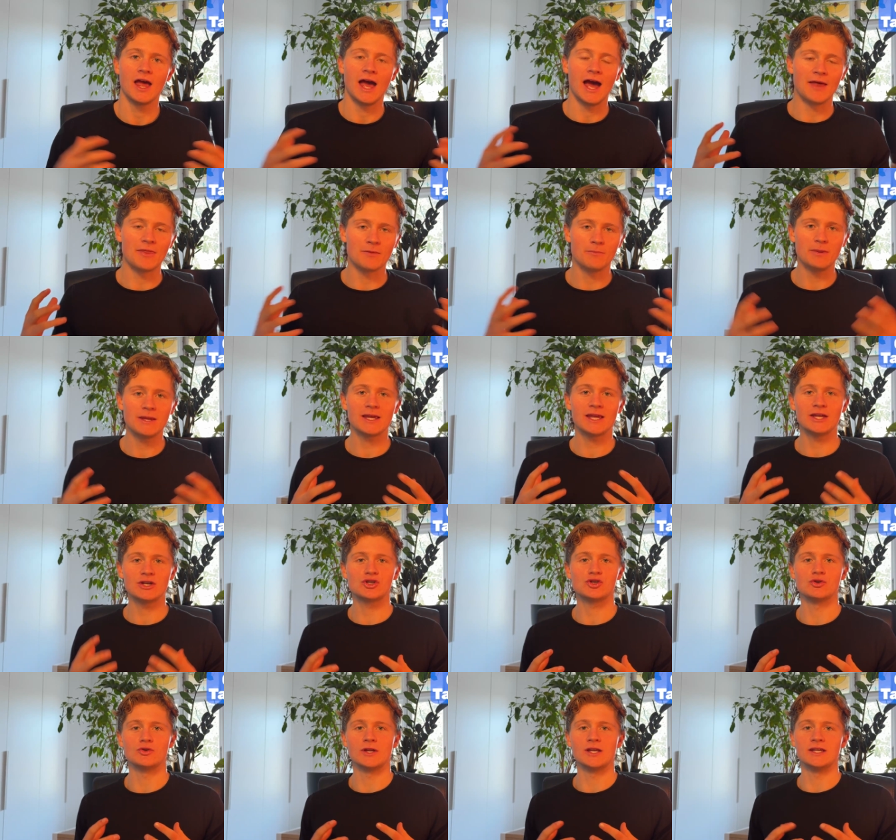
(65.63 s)
And the big
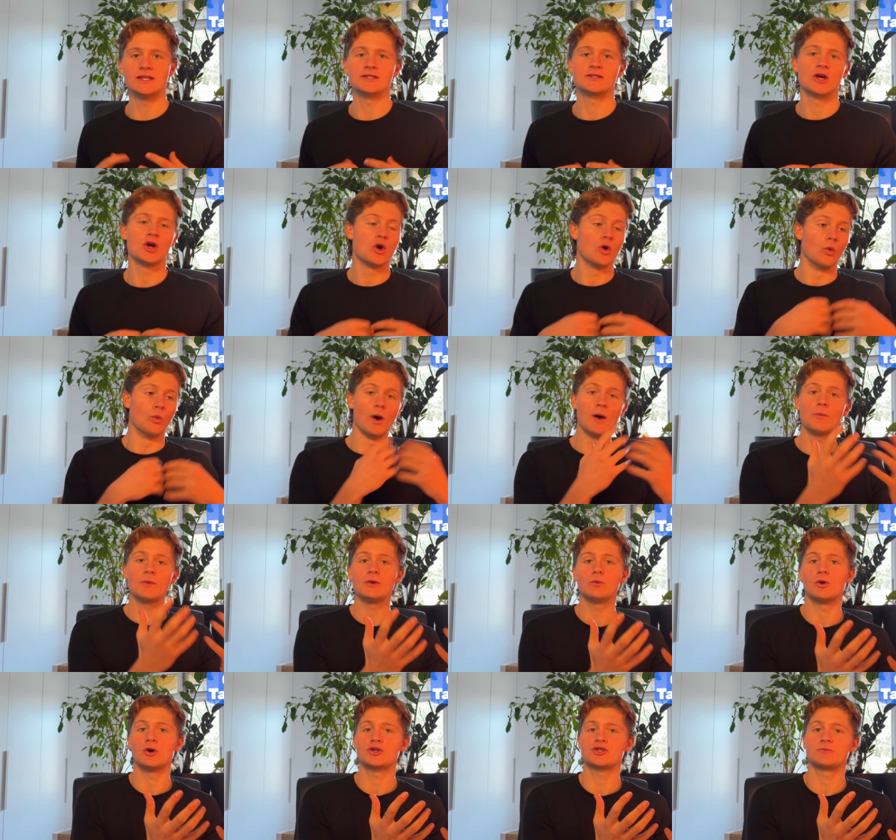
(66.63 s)
issue is when we
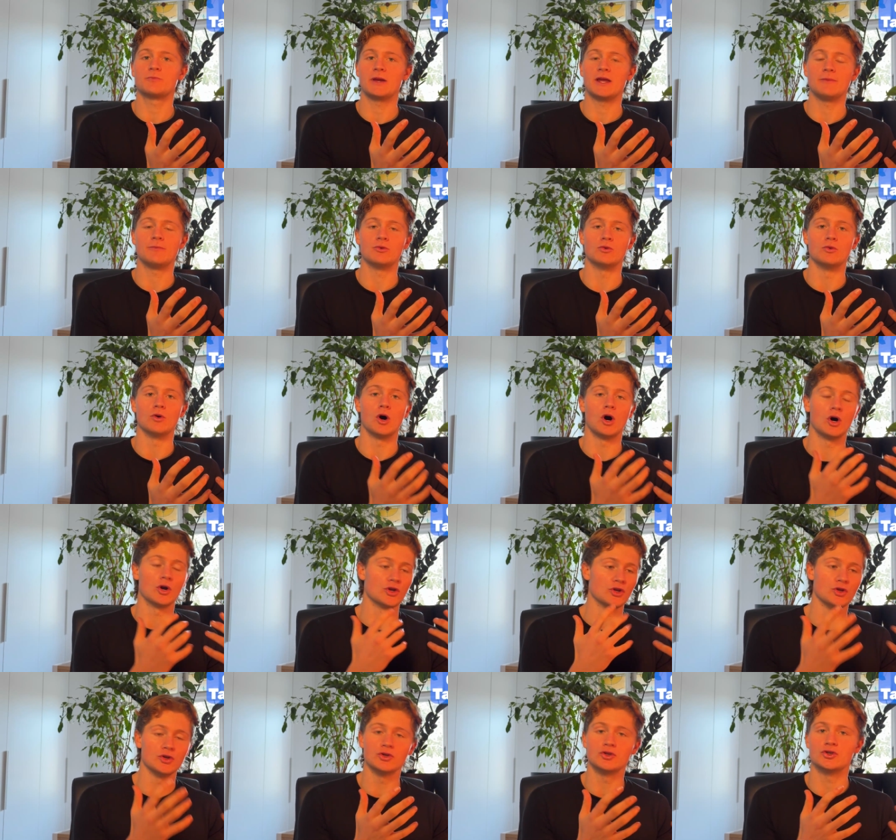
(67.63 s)
watch people
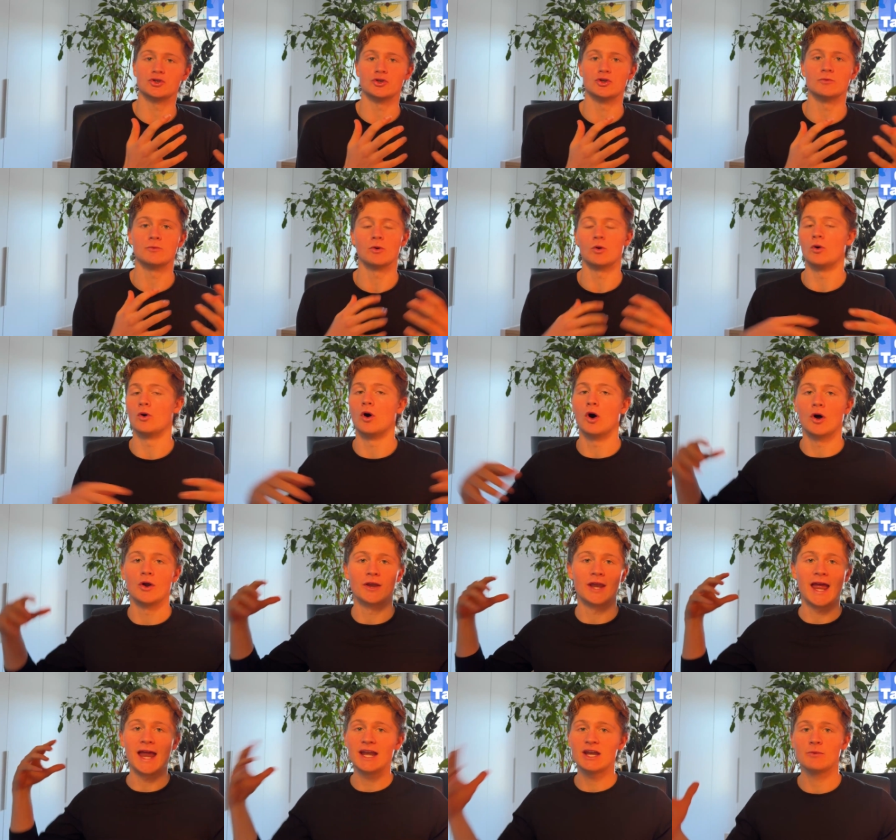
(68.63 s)
on YouTube or
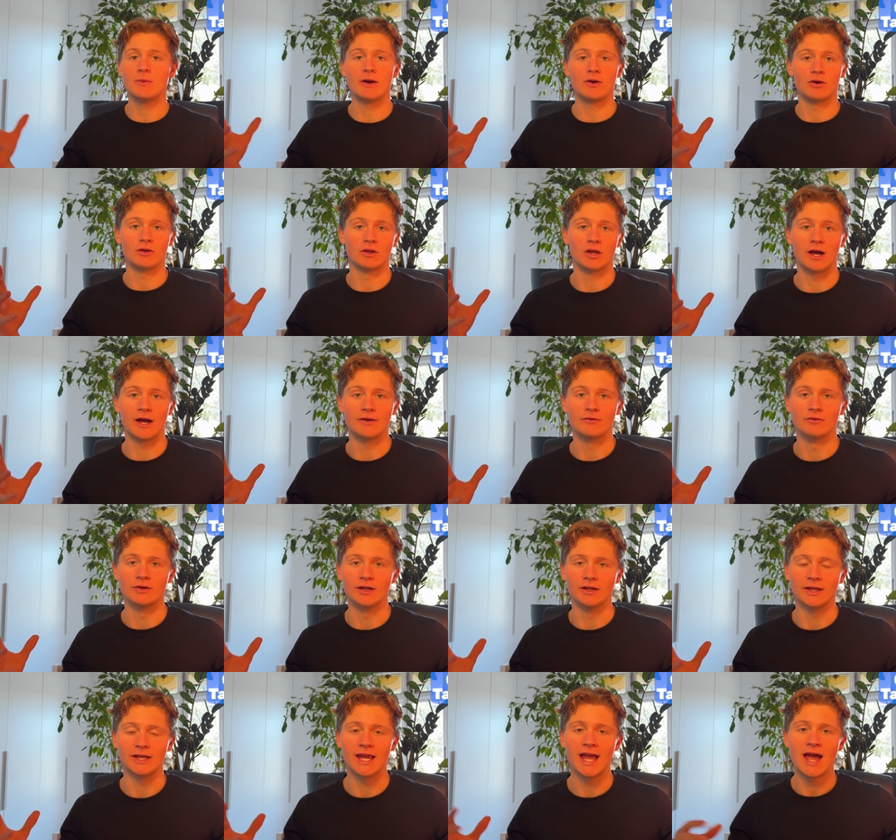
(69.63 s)
on anywhere online
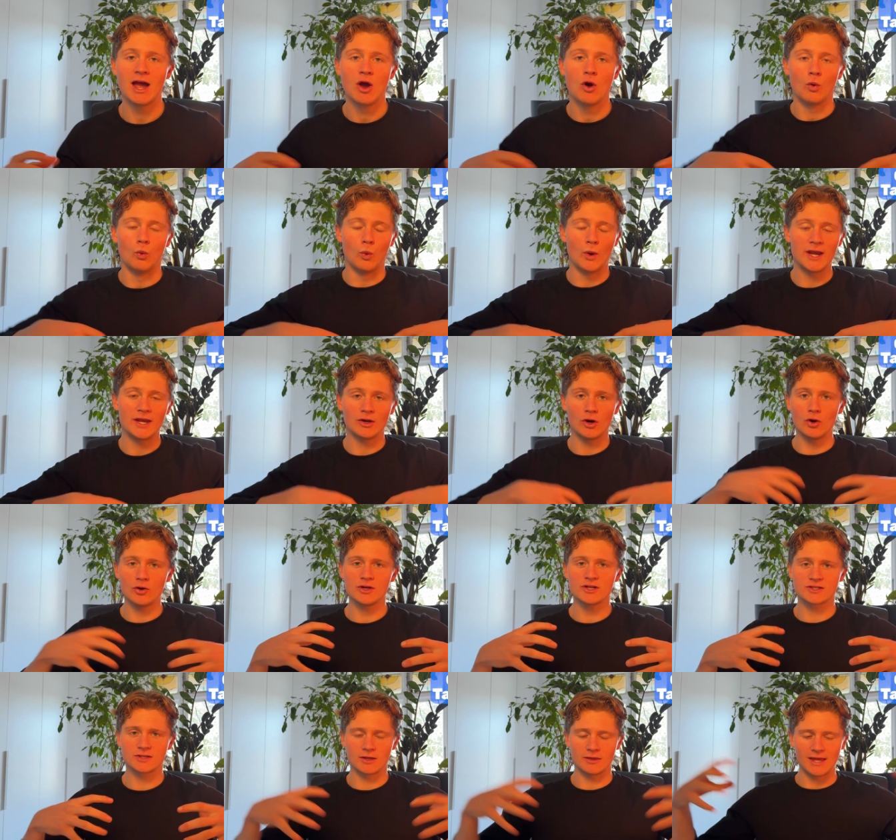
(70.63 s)
really, we
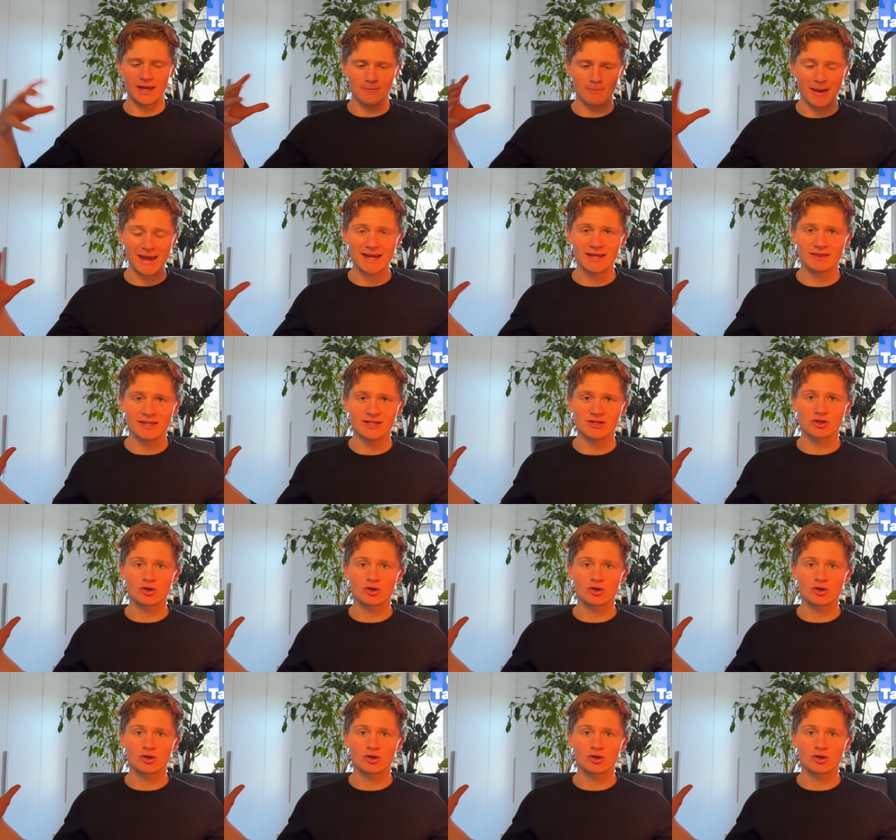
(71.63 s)
notice that they make these